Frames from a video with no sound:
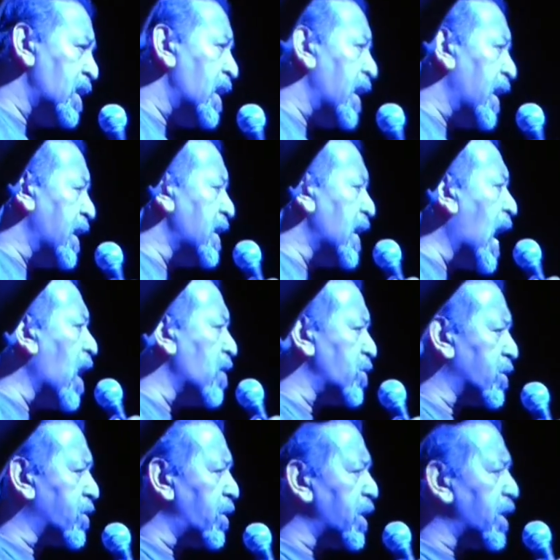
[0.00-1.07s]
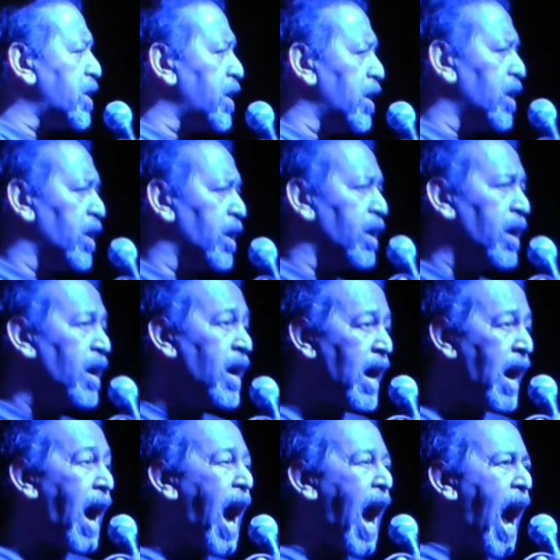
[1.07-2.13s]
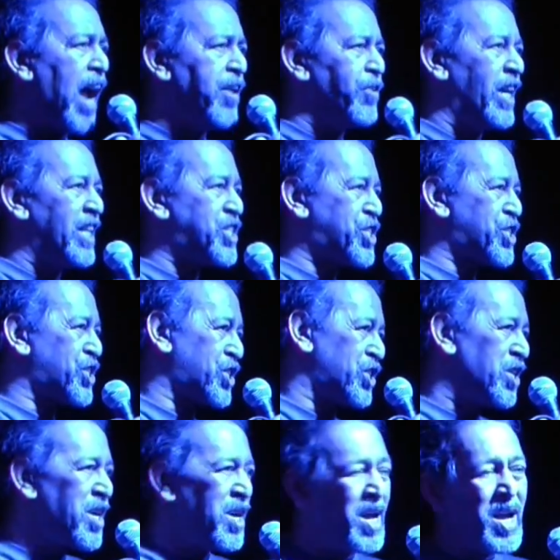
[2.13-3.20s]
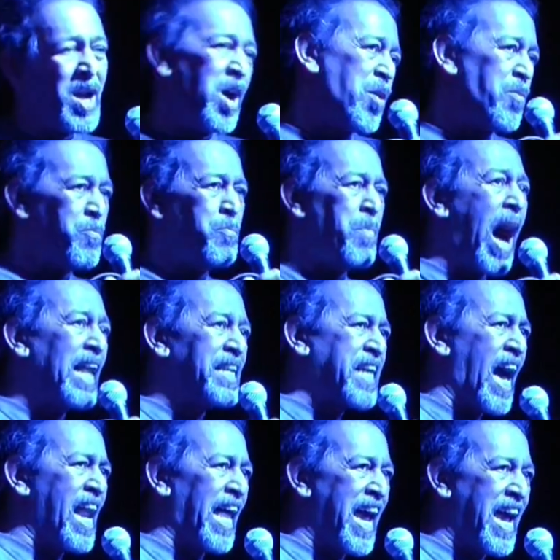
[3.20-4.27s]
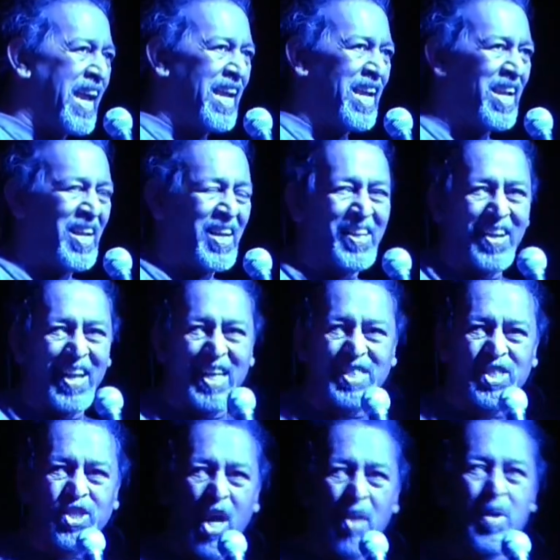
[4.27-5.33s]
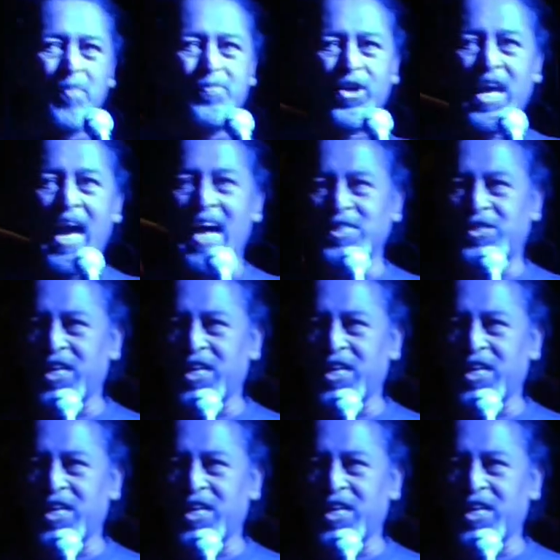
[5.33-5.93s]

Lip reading: and now you're going to hear Irish. Bell Kelly! Ladies and gentlemen, put your hands